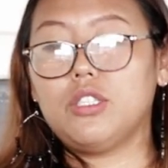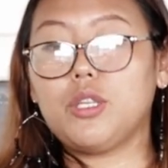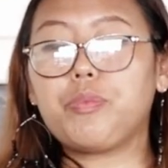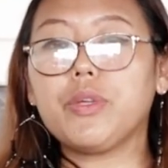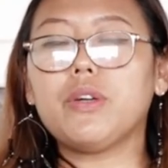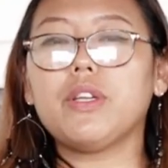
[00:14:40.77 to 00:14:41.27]

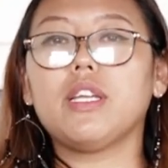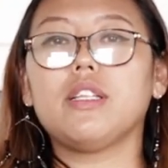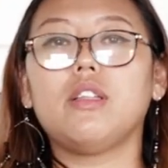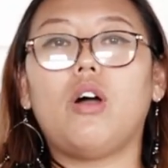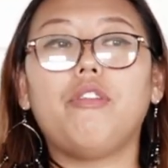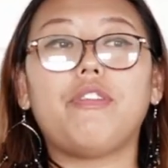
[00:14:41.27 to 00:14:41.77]

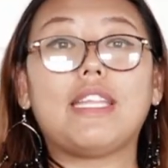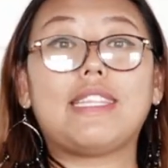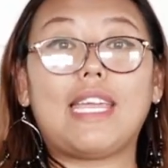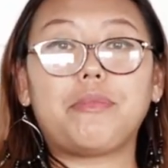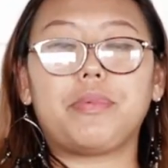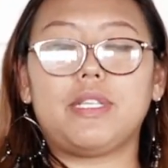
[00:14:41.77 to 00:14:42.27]
burial of a
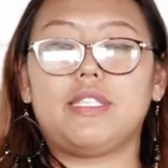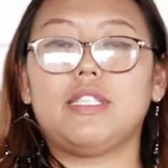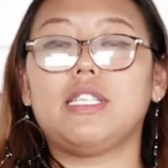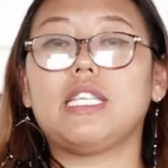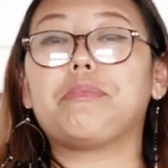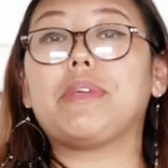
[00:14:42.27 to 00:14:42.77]
dead
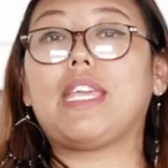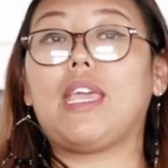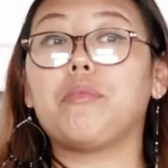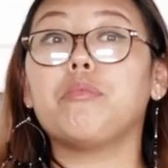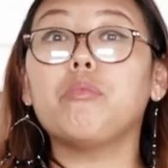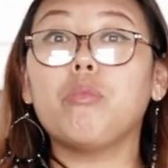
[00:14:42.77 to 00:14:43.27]
person, it
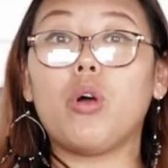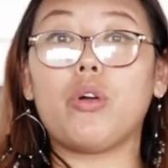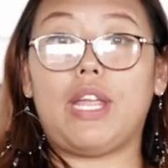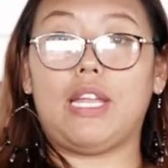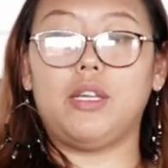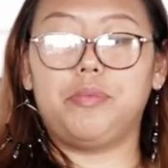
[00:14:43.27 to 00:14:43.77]
became
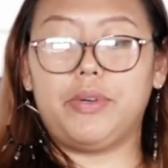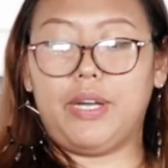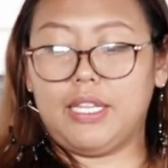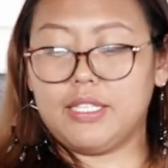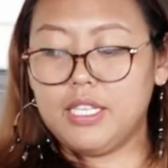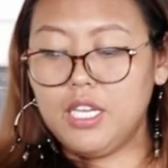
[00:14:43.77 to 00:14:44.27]
more
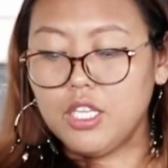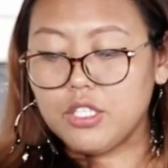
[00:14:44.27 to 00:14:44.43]
elaborate.